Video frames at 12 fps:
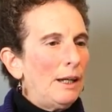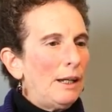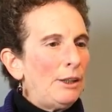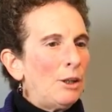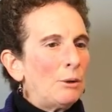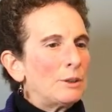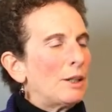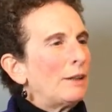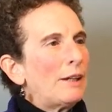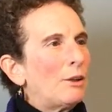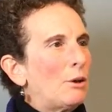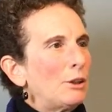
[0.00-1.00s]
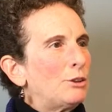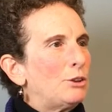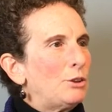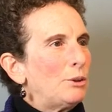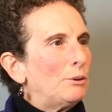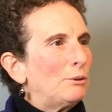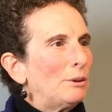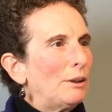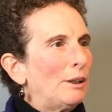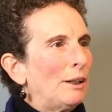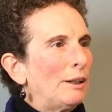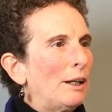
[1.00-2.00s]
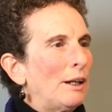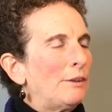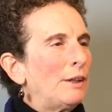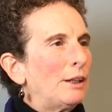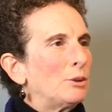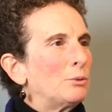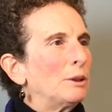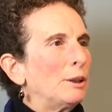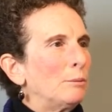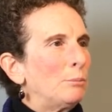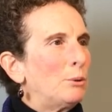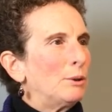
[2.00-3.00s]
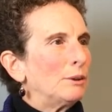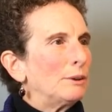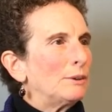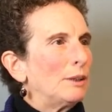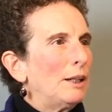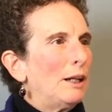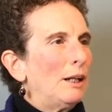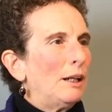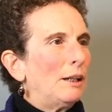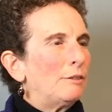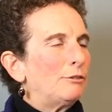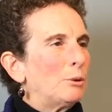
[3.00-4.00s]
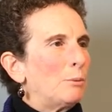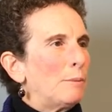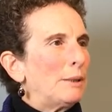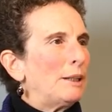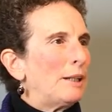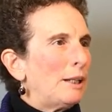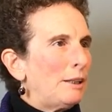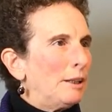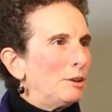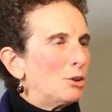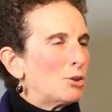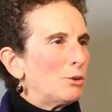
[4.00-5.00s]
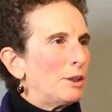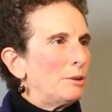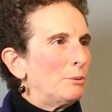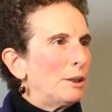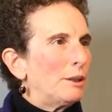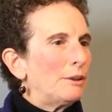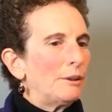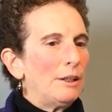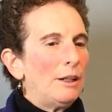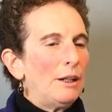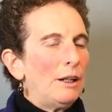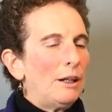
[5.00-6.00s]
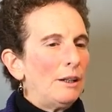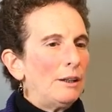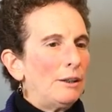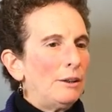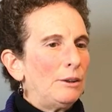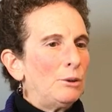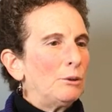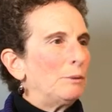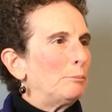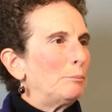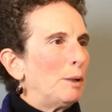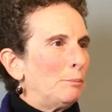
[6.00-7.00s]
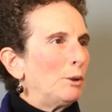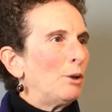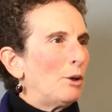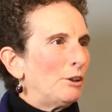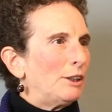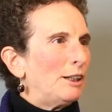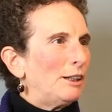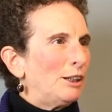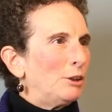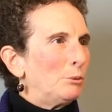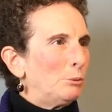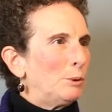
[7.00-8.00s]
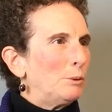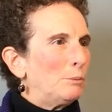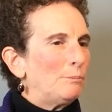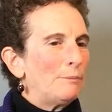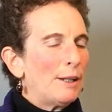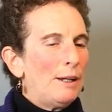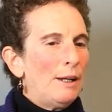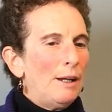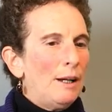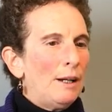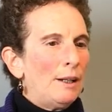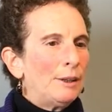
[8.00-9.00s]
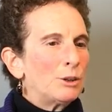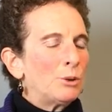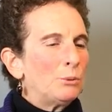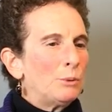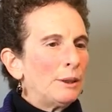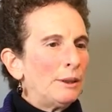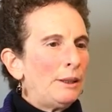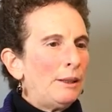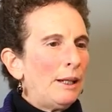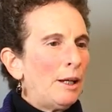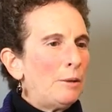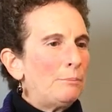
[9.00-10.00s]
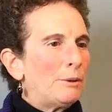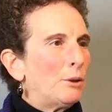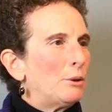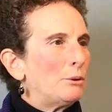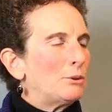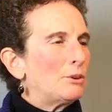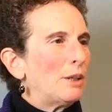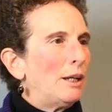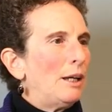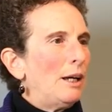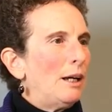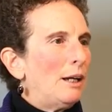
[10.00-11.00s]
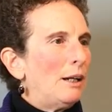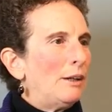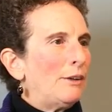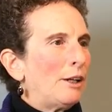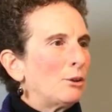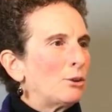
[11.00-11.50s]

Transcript: it's not that hard to do, and I think it's really important for women in any industry where you're a minority in the room, to really help those that are